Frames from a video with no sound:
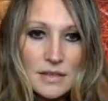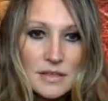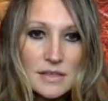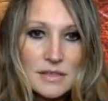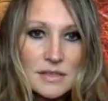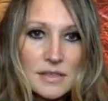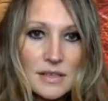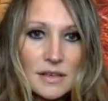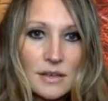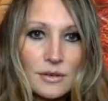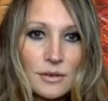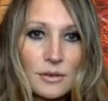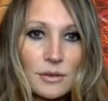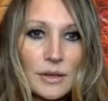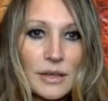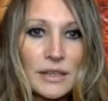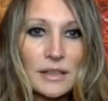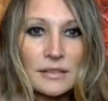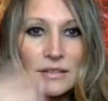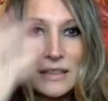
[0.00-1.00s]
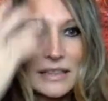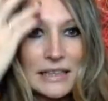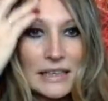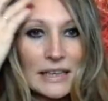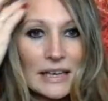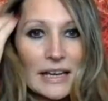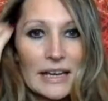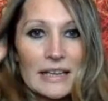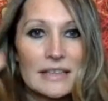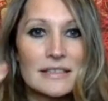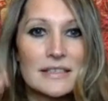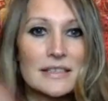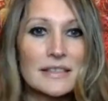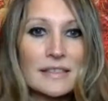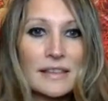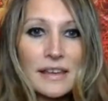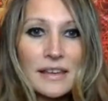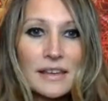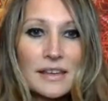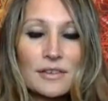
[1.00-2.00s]
So yes,
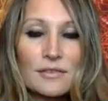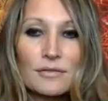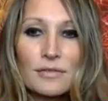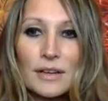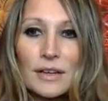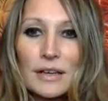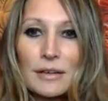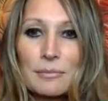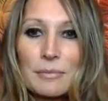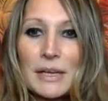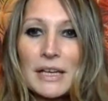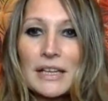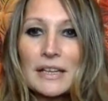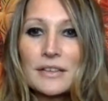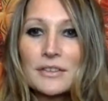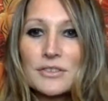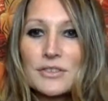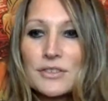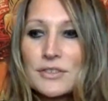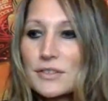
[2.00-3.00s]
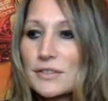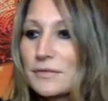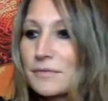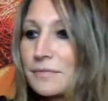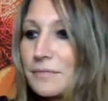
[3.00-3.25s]
thank you very much.